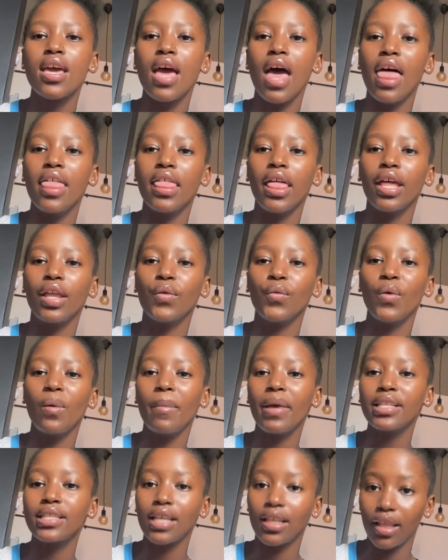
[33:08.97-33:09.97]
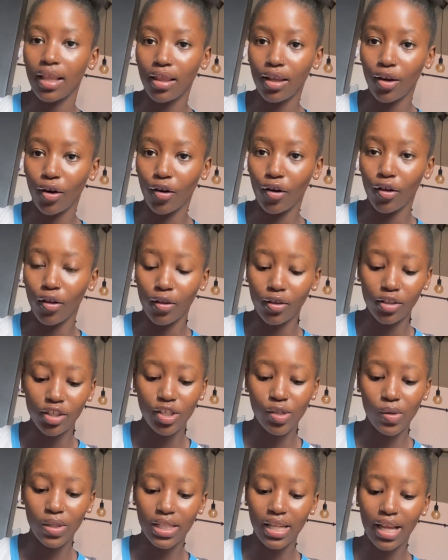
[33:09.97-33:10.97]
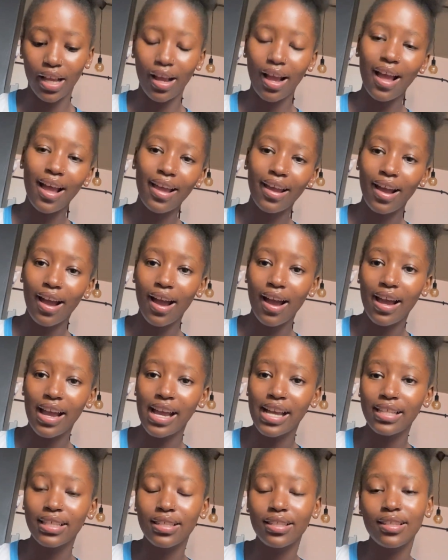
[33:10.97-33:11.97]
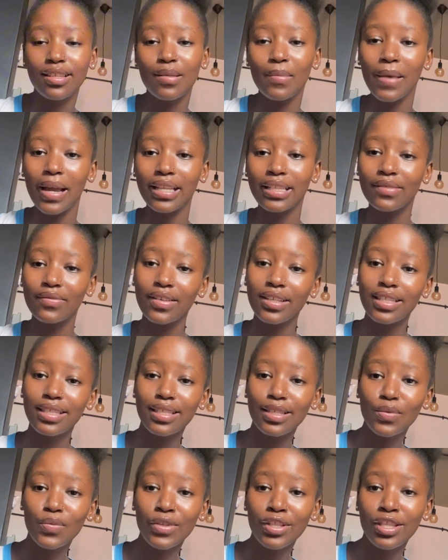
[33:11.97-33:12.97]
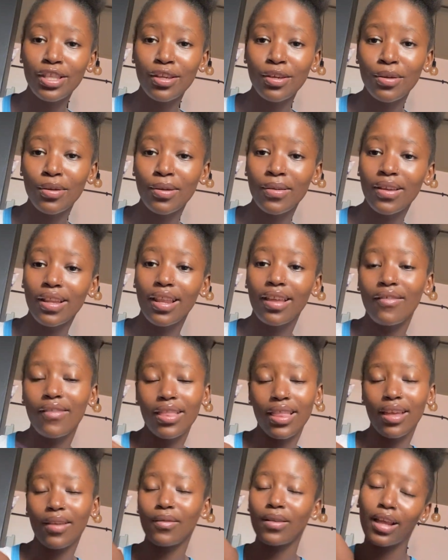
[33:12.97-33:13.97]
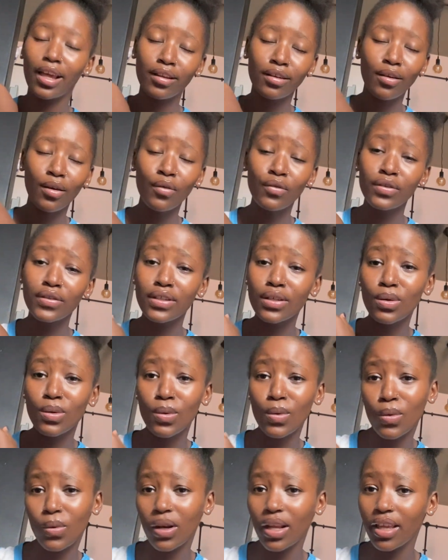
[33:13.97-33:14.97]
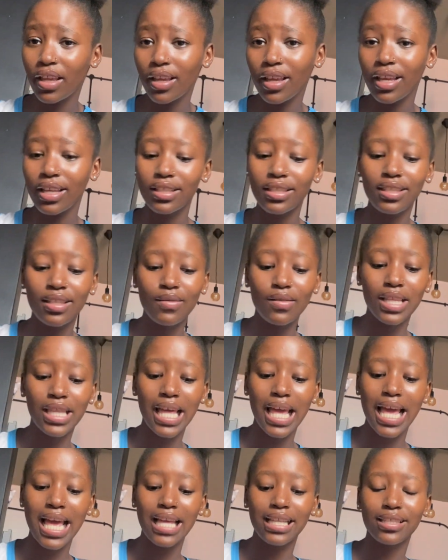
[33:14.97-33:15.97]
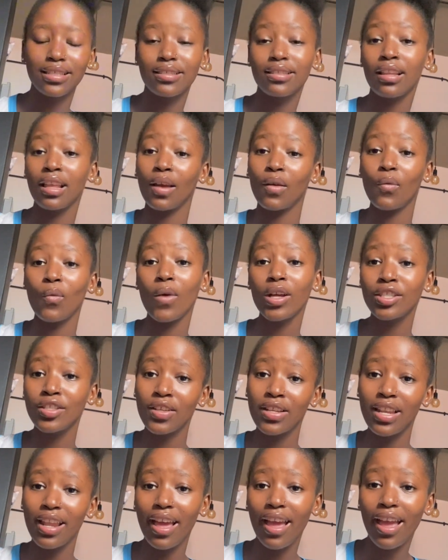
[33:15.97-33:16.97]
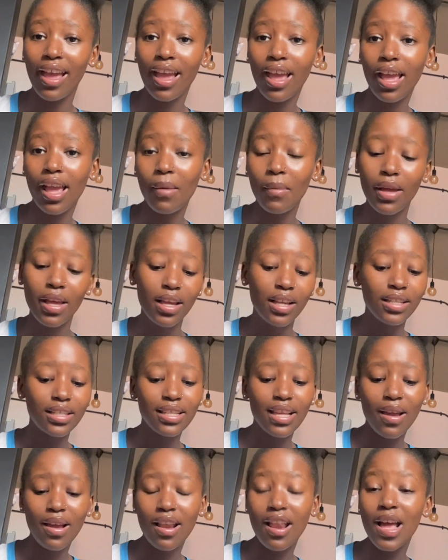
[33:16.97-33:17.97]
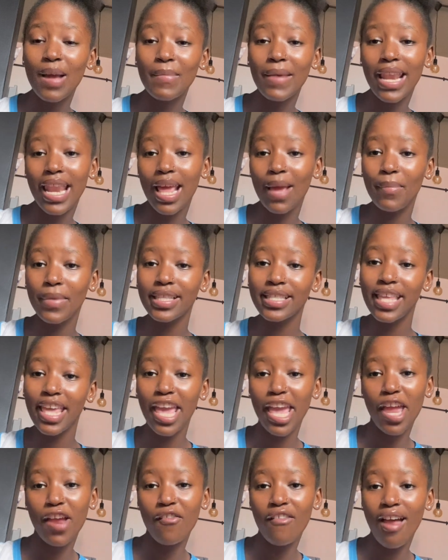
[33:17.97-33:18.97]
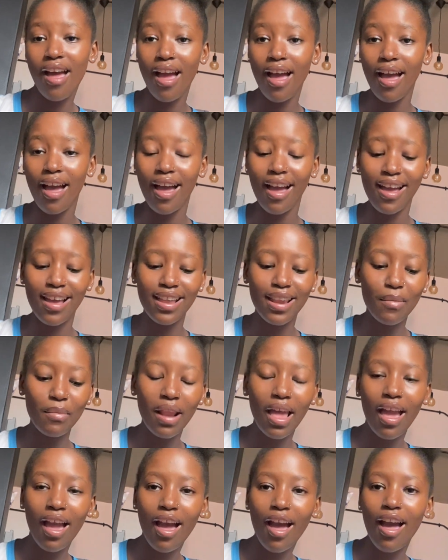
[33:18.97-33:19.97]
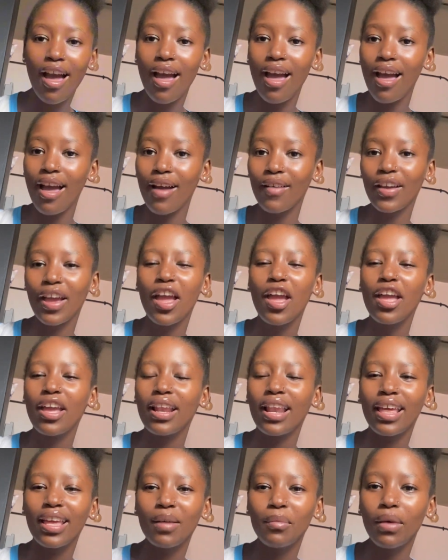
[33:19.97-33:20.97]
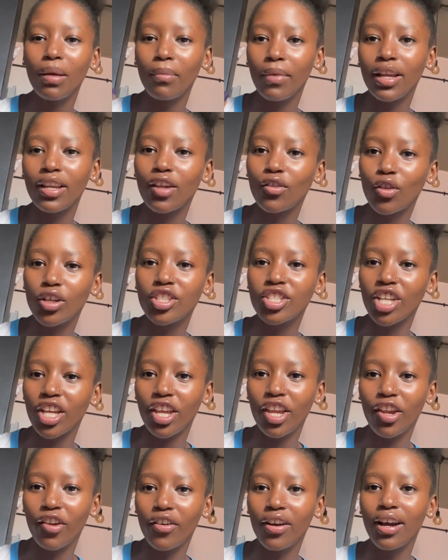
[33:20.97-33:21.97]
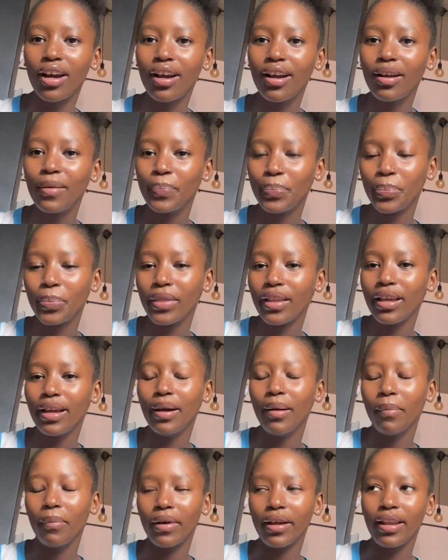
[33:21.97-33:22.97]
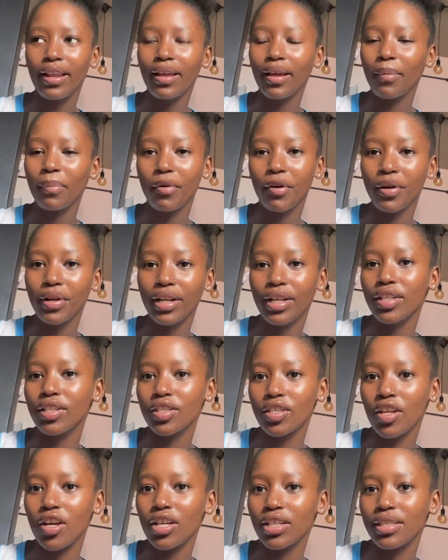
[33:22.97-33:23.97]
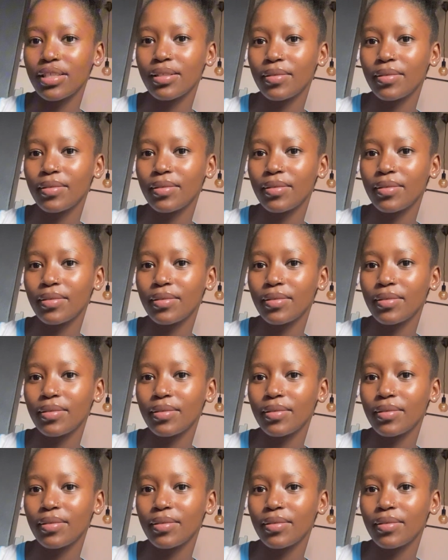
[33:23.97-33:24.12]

and then we met another girl. She was like, hi guys, do you mind if I sit with you and anything? I'm like, no, it's cool, like you can sit with us. I'm like, what's your name? I'm like, oh, my name is Kira. And I'm like, oh, okay. Like in my mind I thought Shakira, but apparently it's not.